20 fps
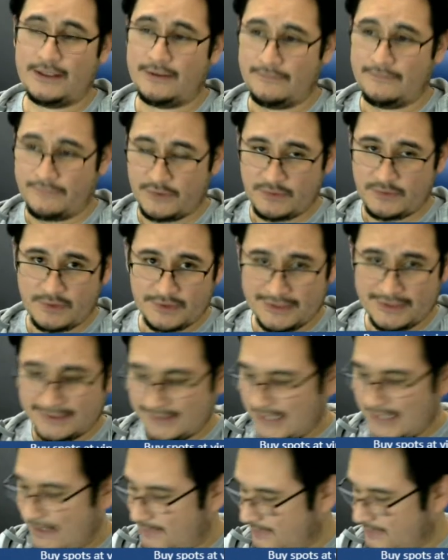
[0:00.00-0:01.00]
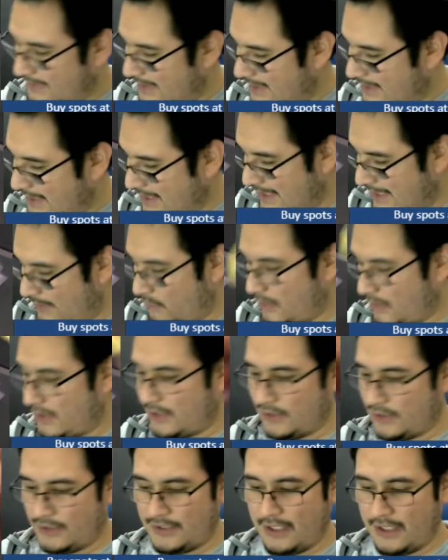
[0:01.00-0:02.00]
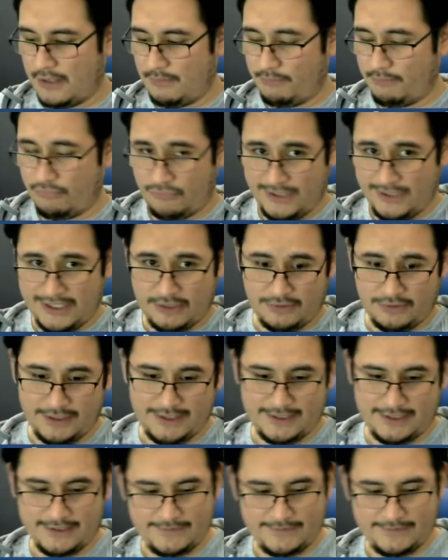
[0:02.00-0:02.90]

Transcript: First person on top is going to get a $100 break credit.